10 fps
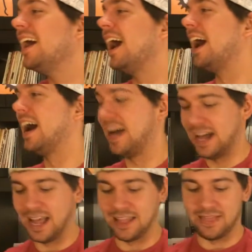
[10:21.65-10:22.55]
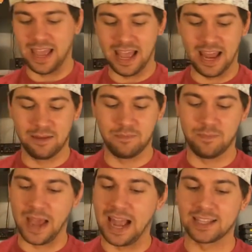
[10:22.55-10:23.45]
And then
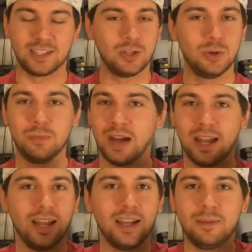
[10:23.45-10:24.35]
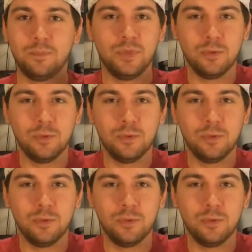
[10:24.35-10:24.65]
back to my